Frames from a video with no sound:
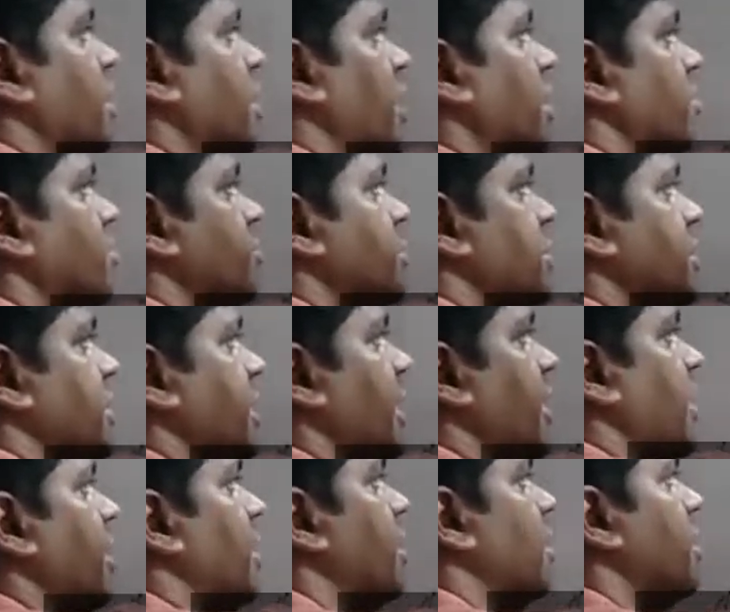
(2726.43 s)

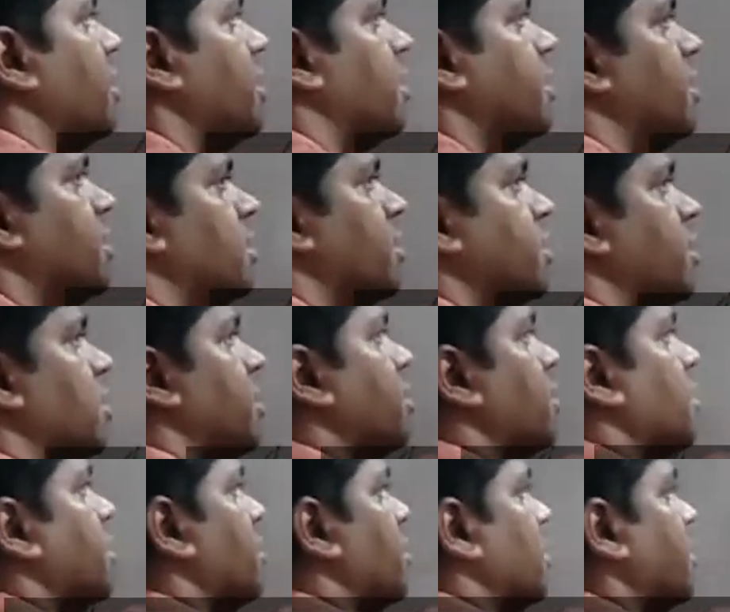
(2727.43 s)
mgl,
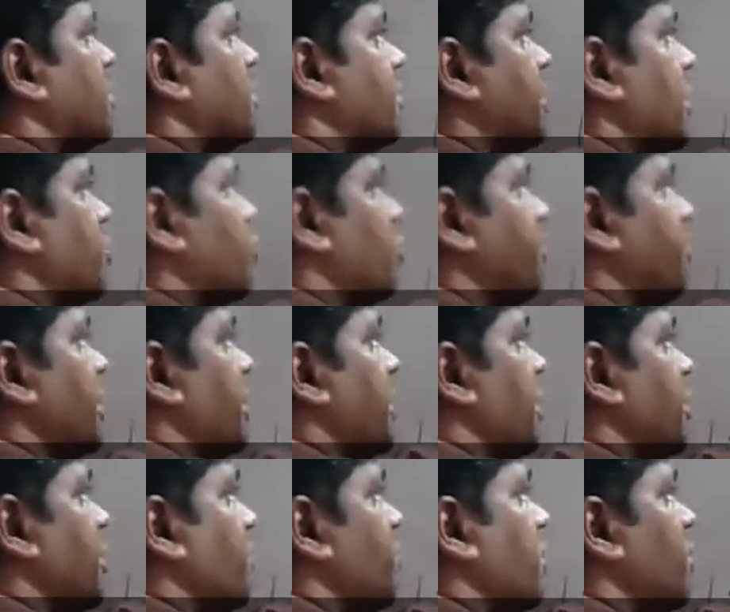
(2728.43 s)
that should
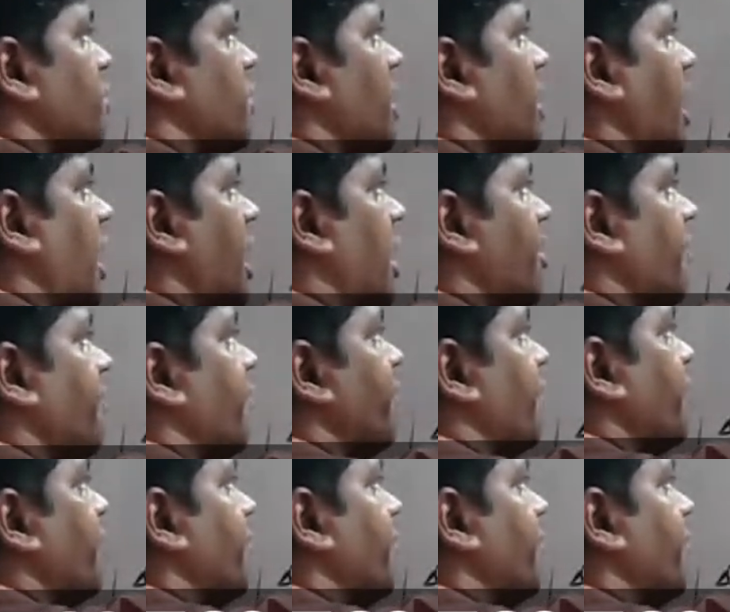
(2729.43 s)
be equal to half